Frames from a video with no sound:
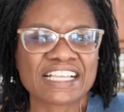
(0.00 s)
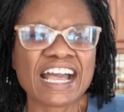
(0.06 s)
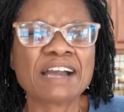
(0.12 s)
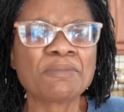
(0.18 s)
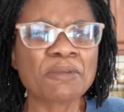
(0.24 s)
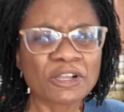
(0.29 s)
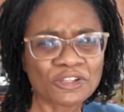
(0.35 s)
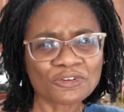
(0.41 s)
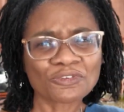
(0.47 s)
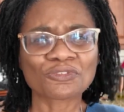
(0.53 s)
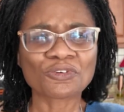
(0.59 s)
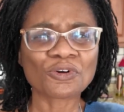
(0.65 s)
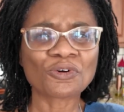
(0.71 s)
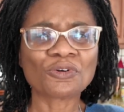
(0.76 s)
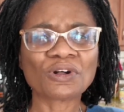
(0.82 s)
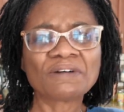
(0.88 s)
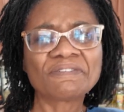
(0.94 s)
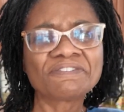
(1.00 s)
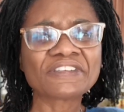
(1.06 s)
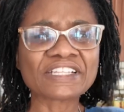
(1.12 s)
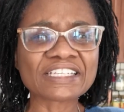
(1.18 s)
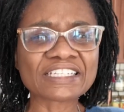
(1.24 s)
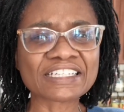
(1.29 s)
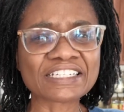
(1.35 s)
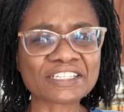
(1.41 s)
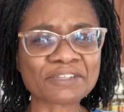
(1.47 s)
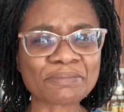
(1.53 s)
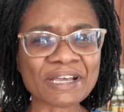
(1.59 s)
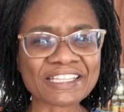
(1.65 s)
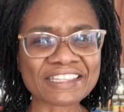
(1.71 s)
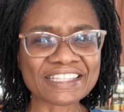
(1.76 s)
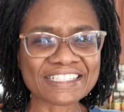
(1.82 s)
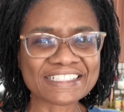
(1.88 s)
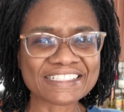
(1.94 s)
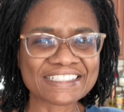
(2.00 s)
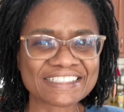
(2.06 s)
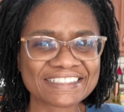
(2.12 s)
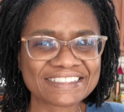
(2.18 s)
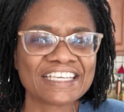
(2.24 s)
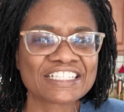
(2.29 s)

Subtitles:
I'm on a roll. I'm feeling good about this.